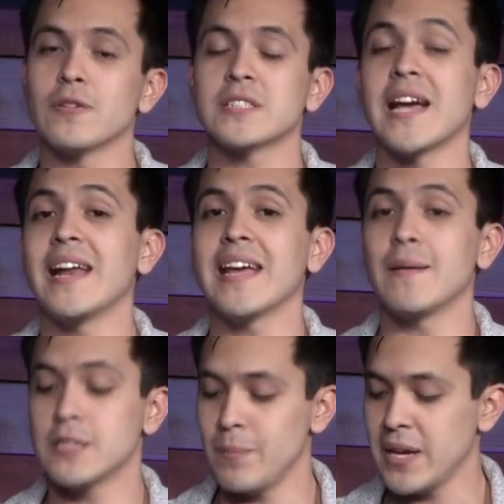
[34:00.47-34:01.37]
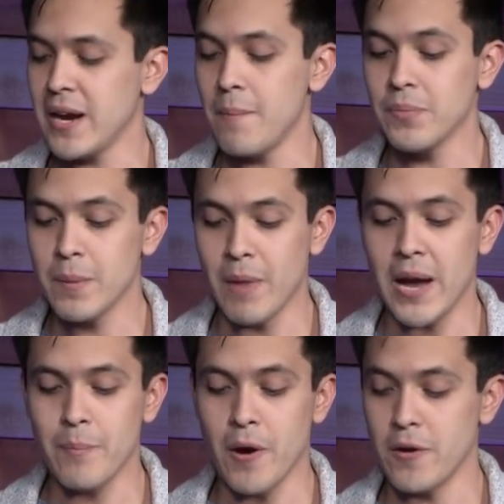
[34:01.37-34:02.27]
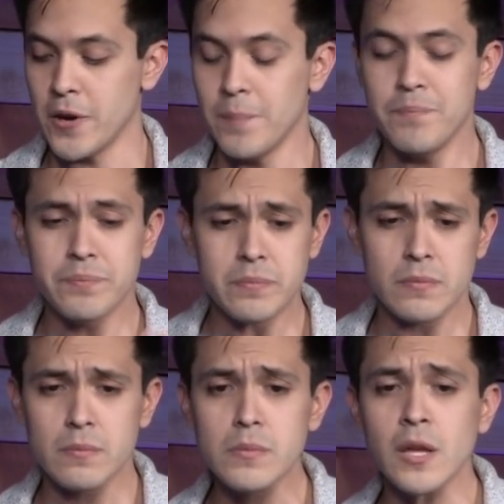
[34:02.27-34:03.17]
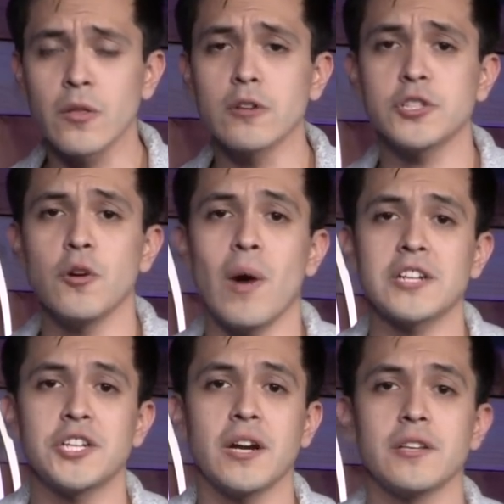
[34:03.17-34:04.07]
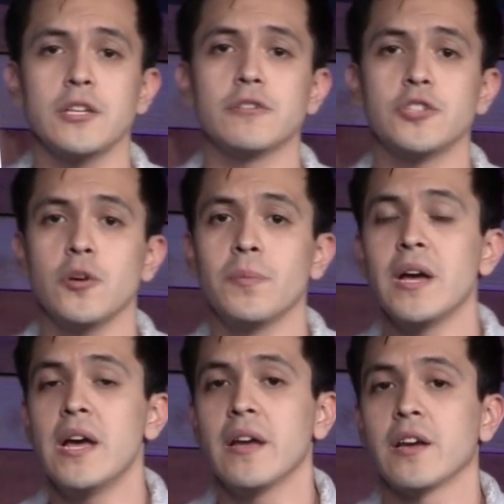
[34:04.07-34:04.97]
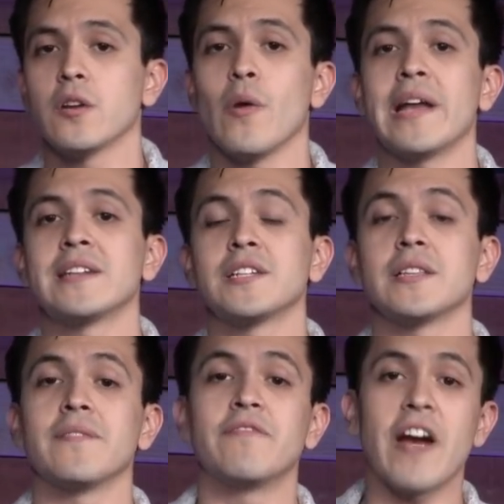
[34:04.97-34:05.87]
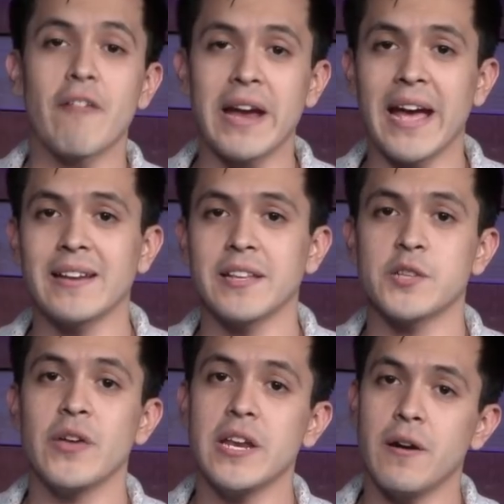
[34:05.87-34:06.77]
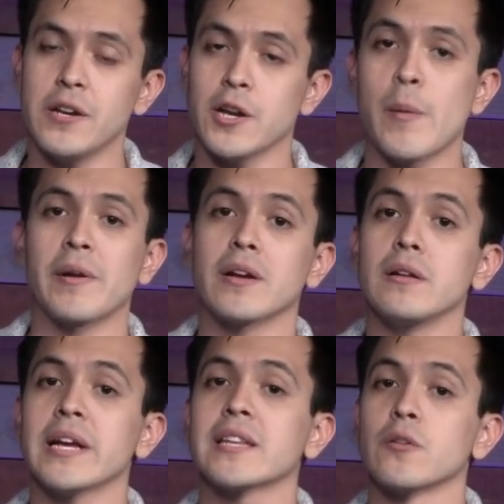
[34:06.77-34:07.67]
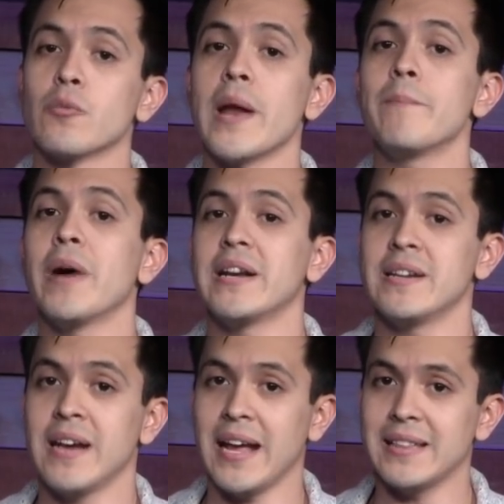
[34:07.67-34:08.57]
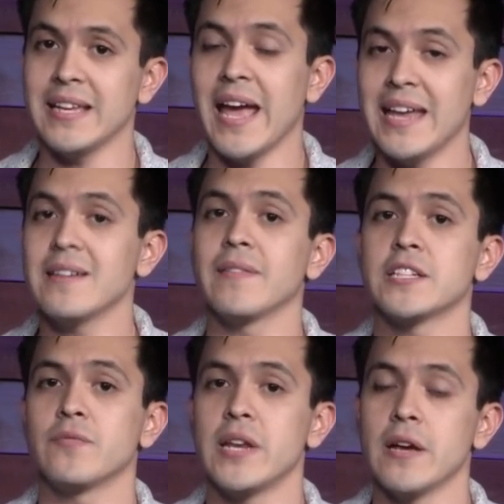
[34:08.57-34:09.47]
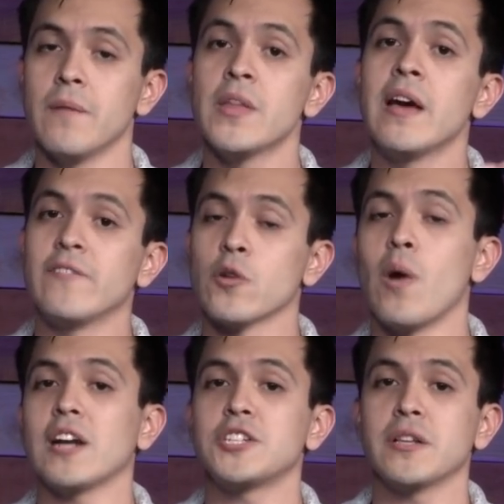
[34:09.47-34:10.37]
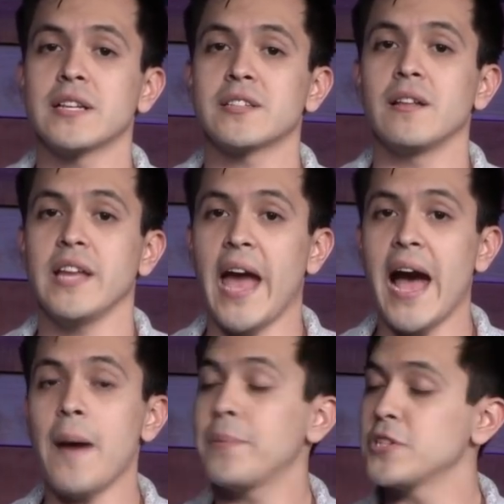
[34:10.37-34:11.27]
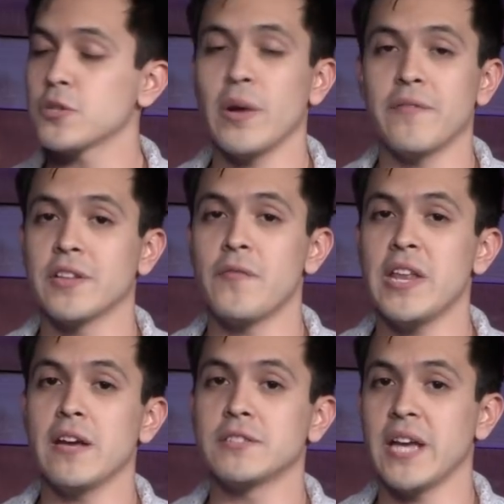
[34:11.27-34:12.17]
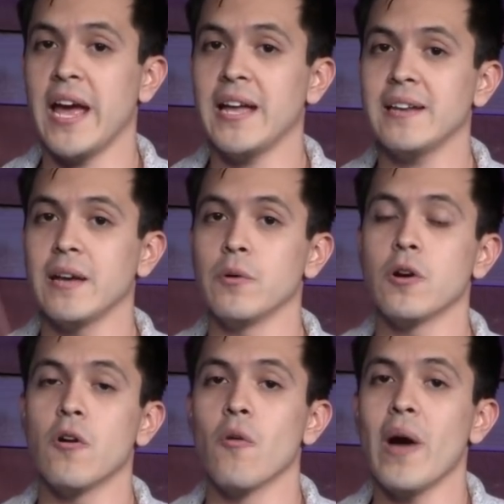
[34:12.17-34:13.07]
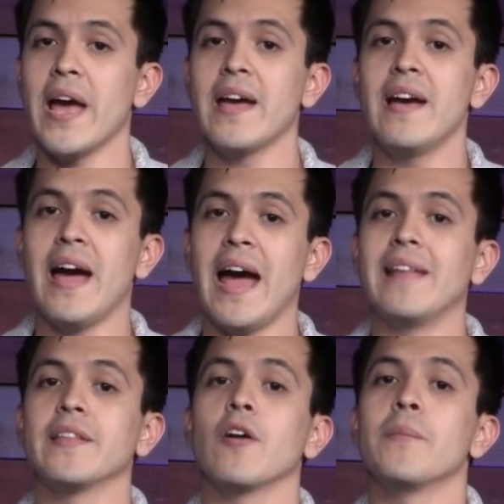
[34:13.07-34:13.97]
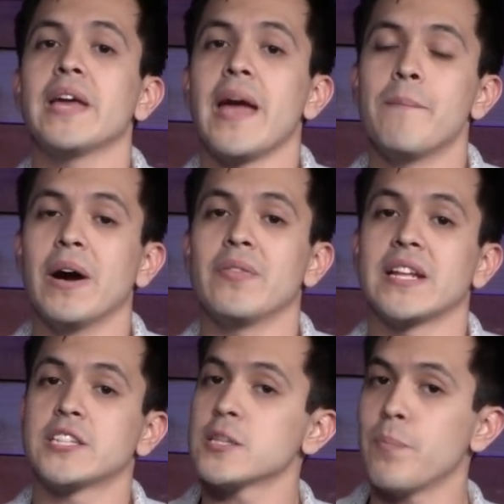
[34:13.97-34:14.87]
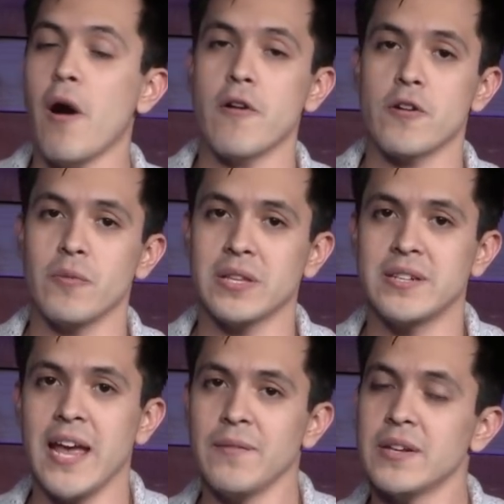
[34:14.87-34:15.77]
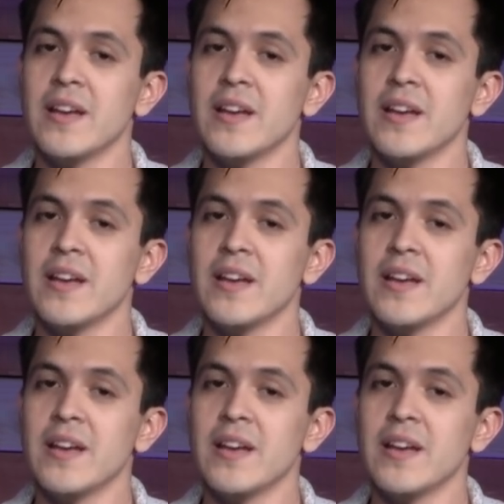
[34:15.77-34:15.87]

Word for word: signing up to become my partner. Those of you watching on YouTube can wait until the very end of this video and you're gonna be able to click the red button at the end of this video. If you're watching this on the app, just wait for the video to end, it will go away, and there'll be a button that says Partner with David.